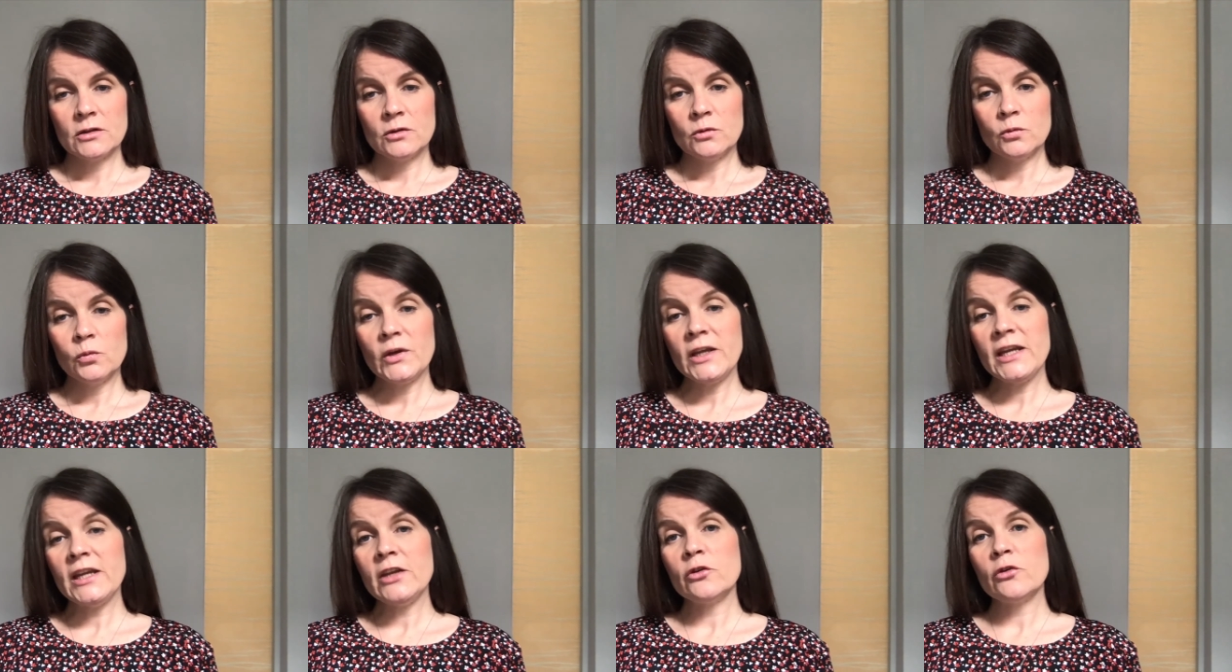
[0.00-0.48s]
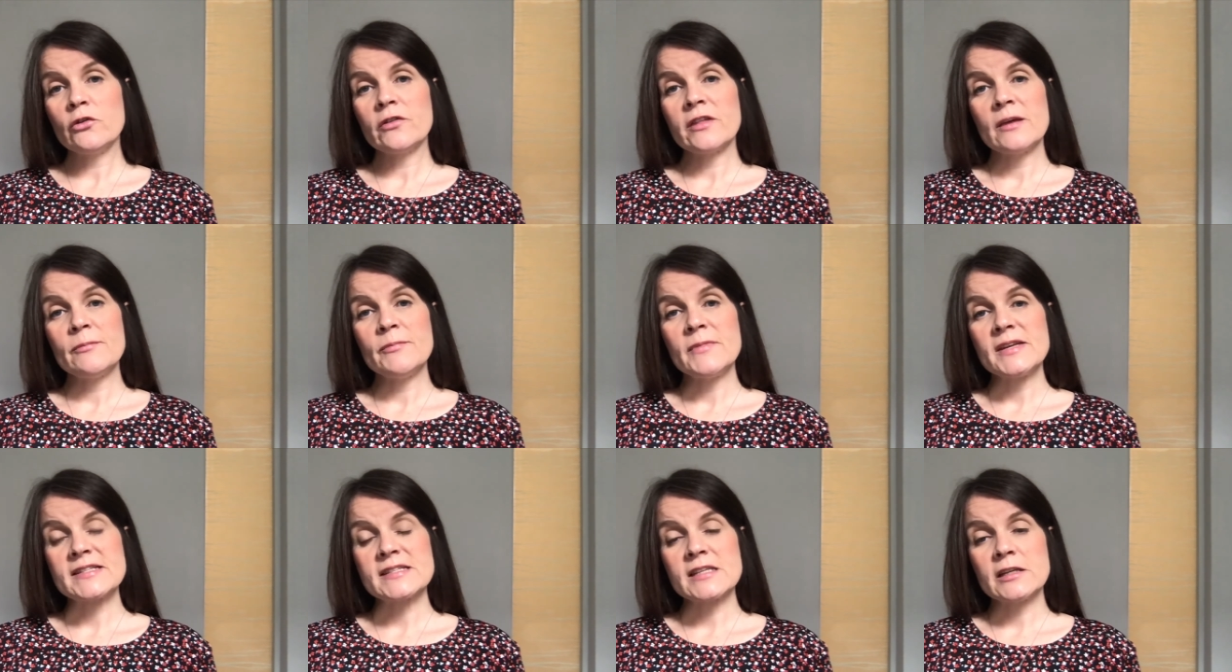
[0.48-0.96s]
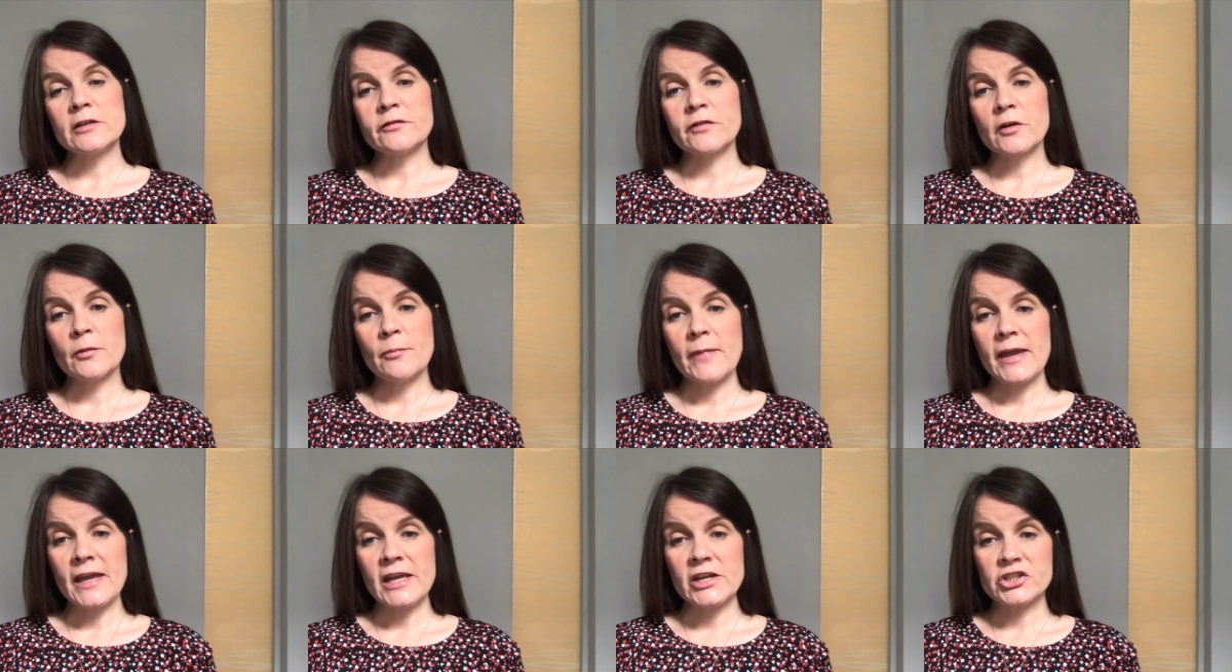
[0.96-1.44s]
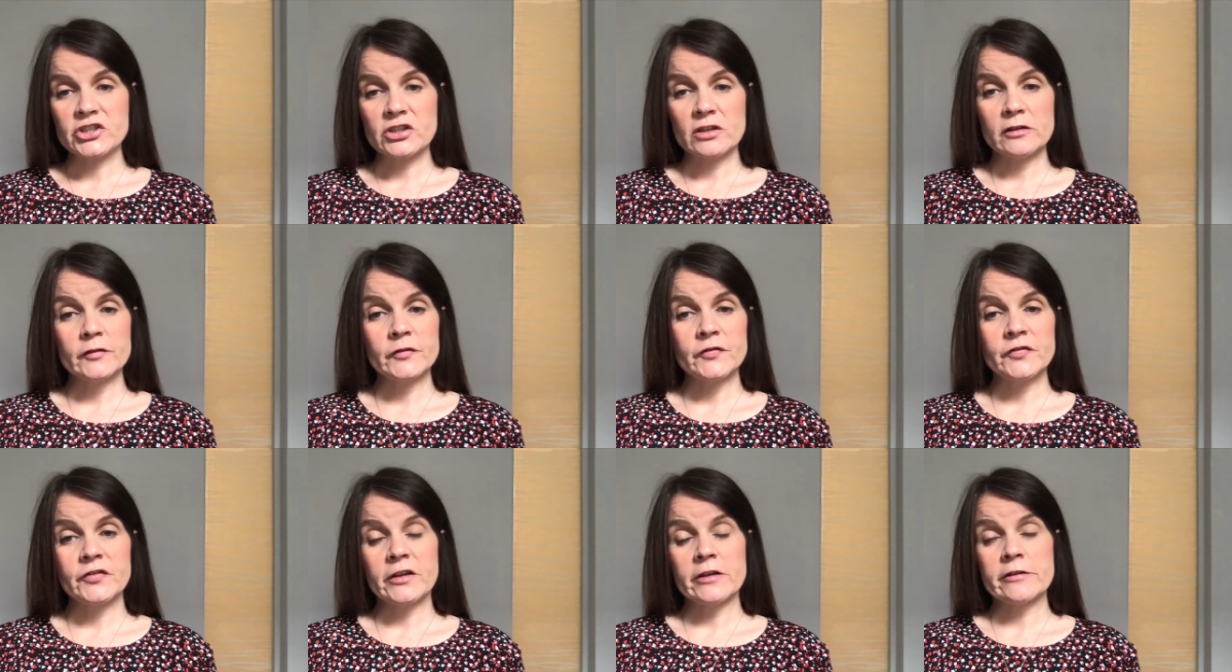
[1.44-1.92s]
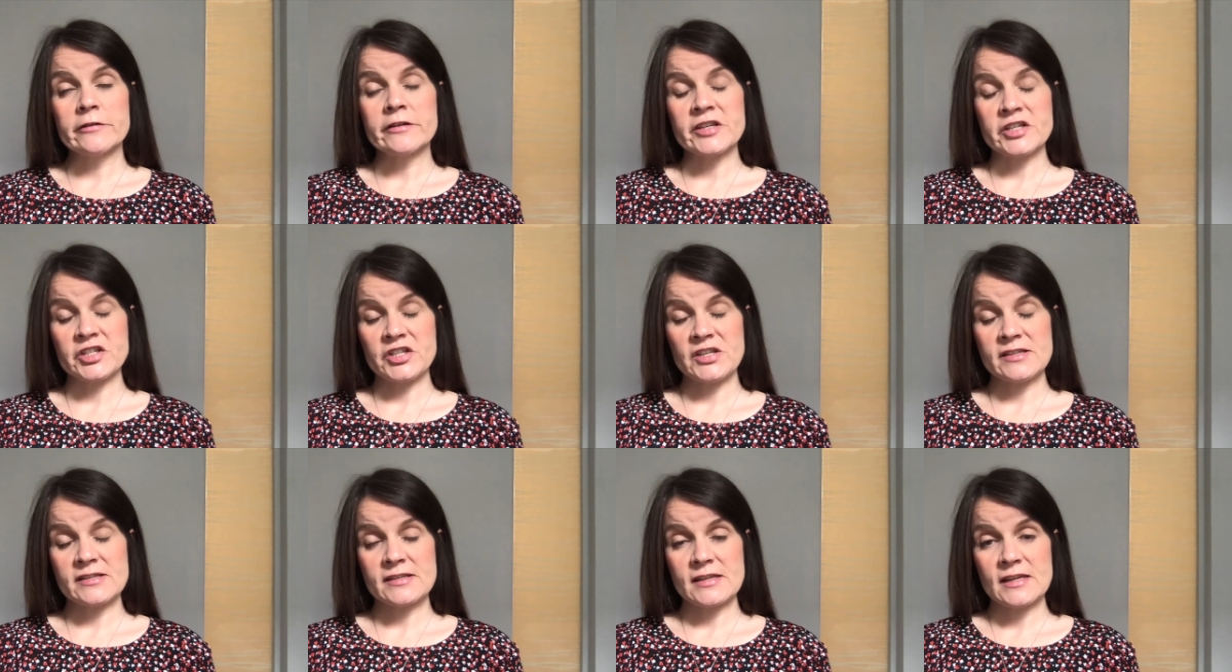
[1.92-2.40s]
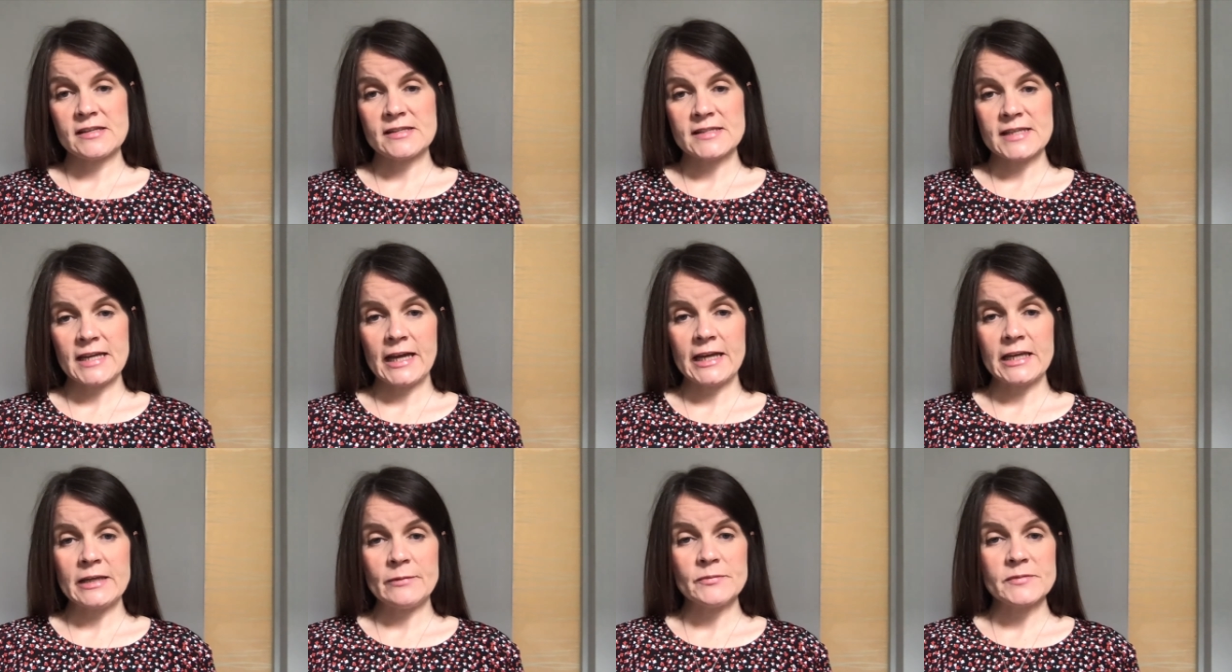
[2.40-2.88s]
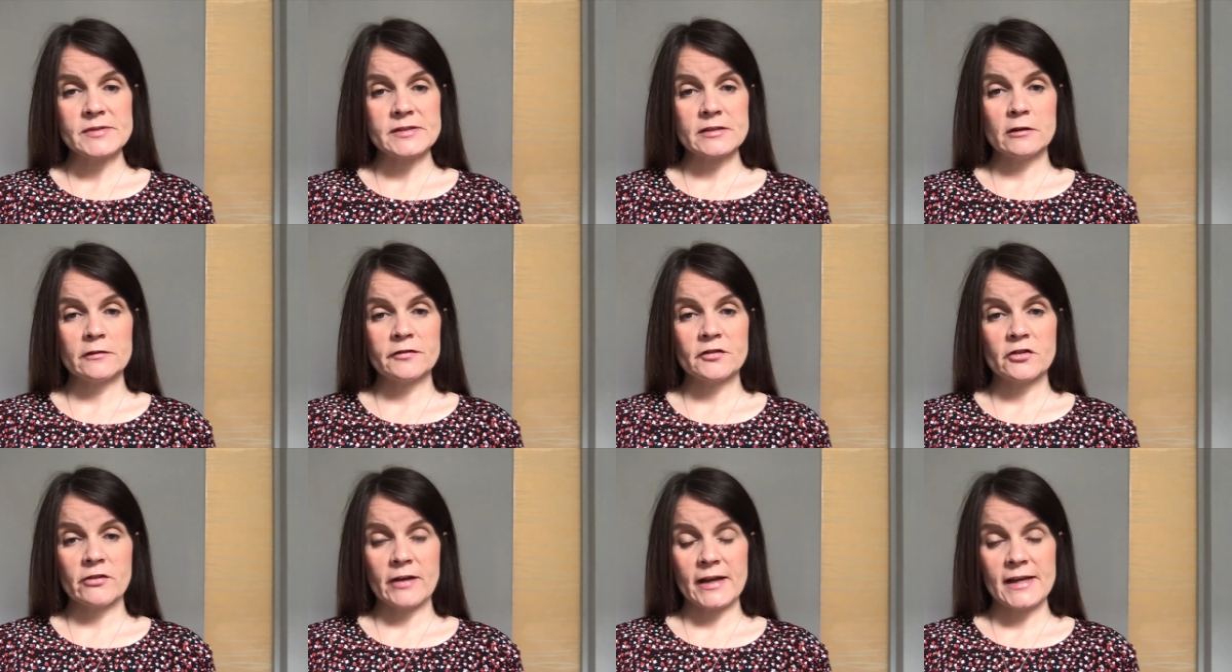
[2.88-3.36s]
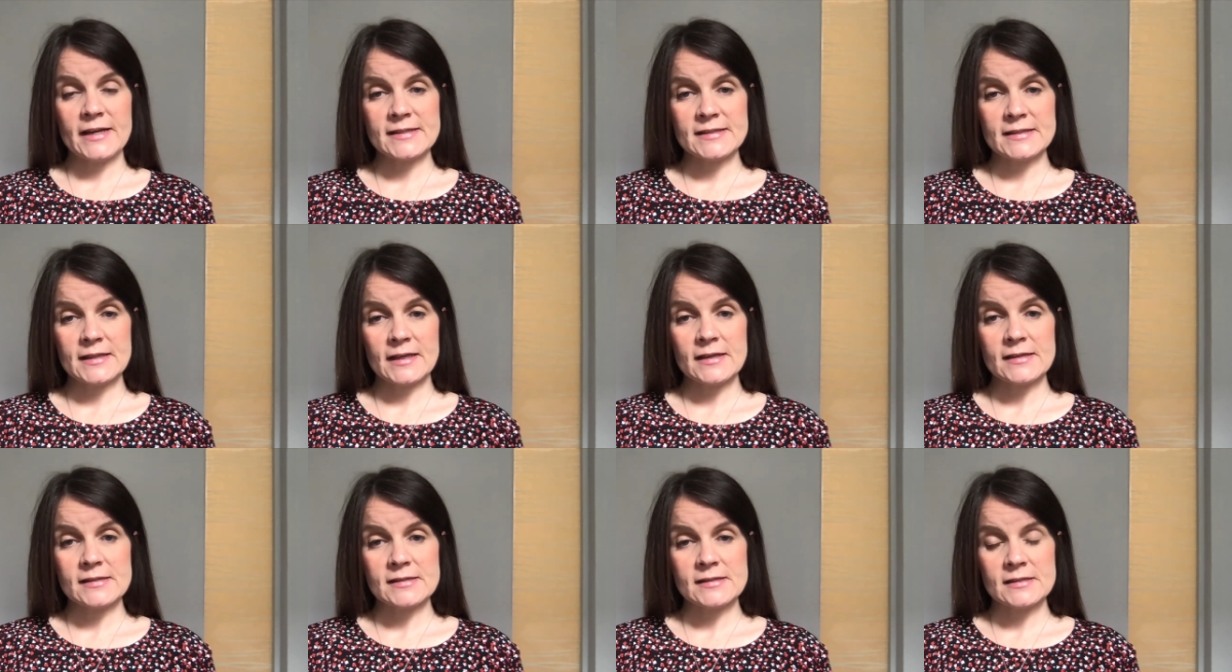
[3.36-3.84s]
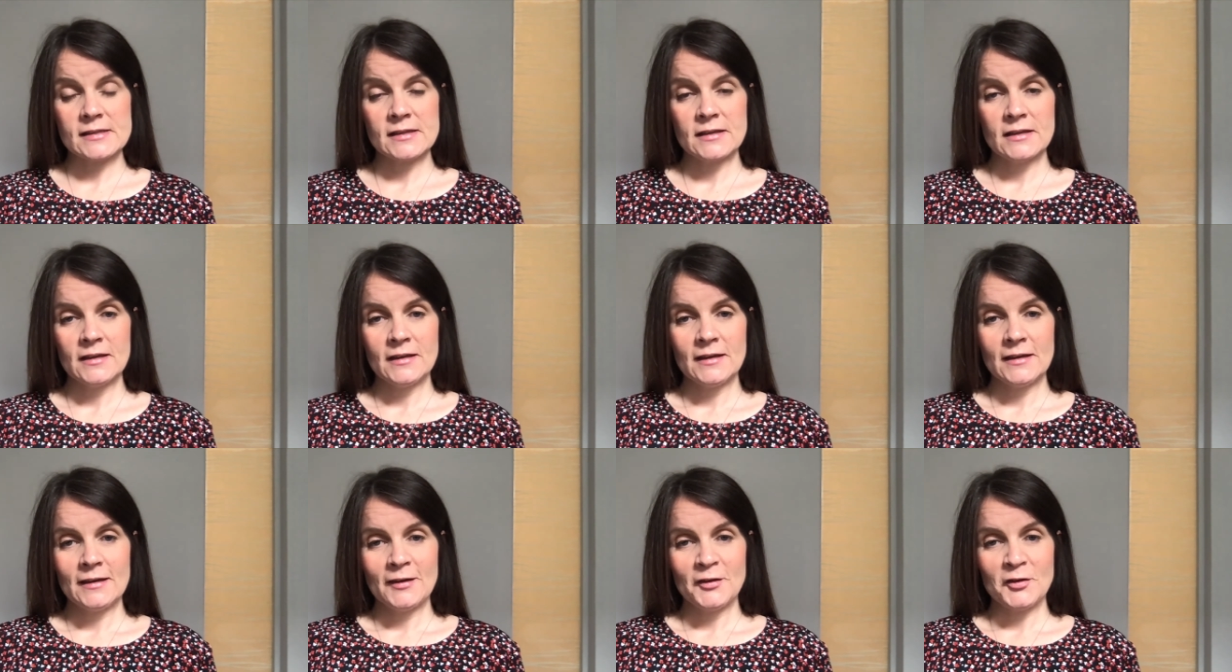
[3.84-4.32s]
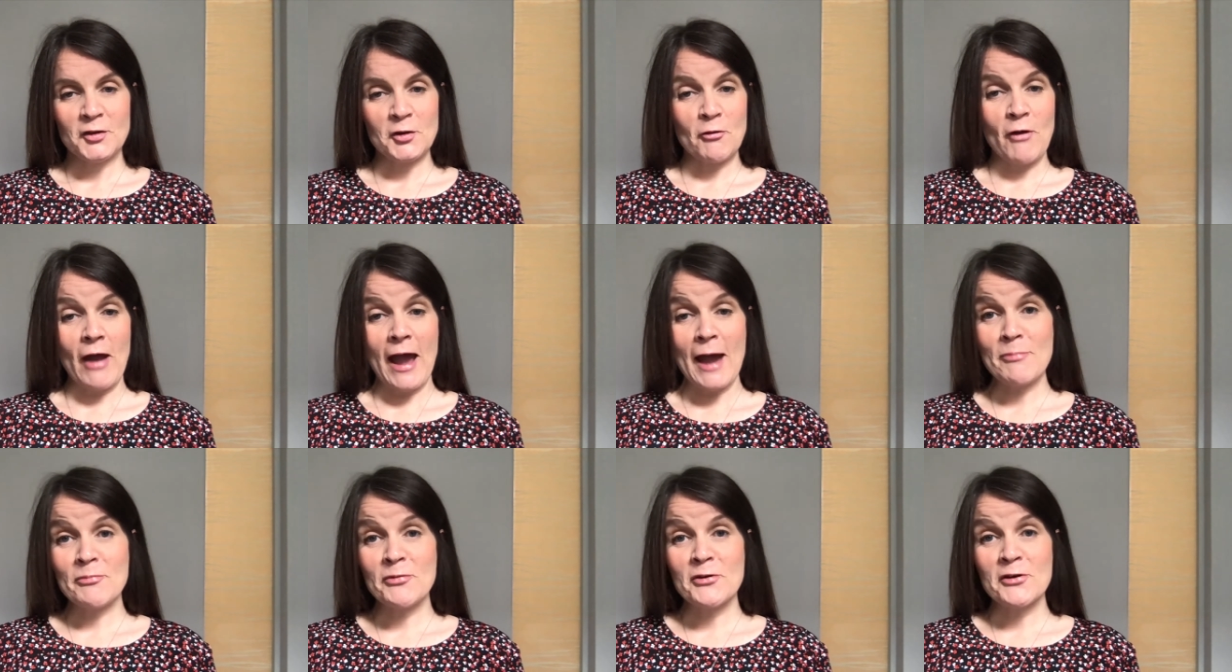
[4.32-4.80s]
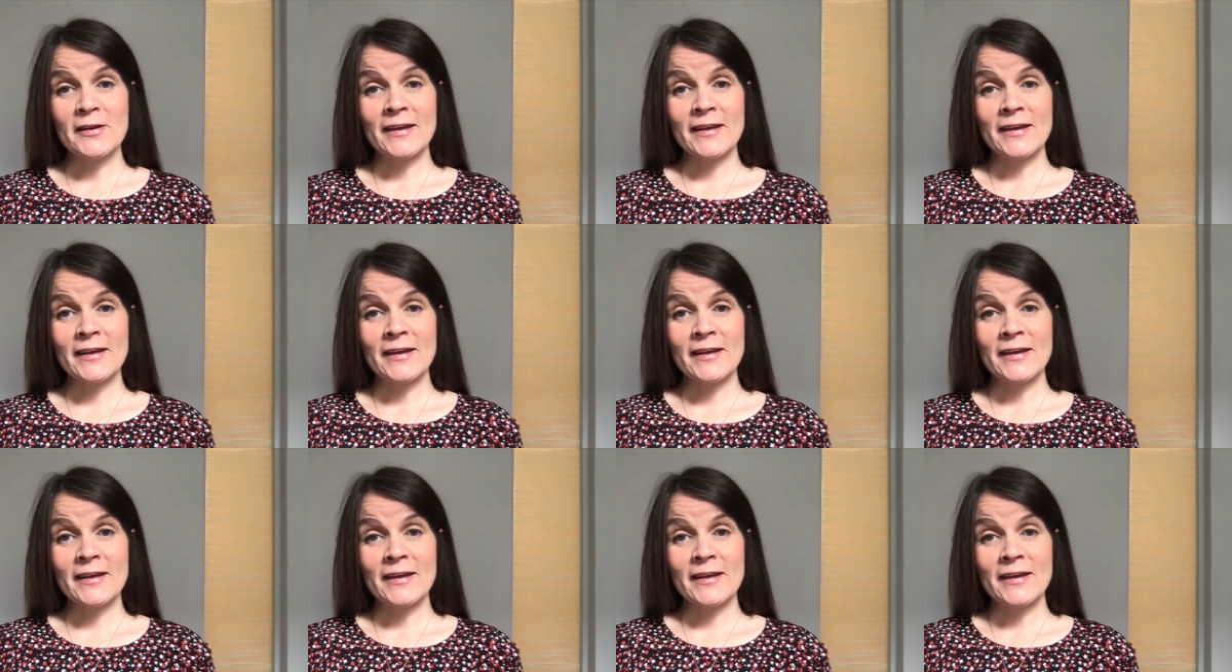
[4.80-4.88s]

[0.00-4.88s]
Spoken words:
We know that misinformation flourishes in times of crisis. The rapper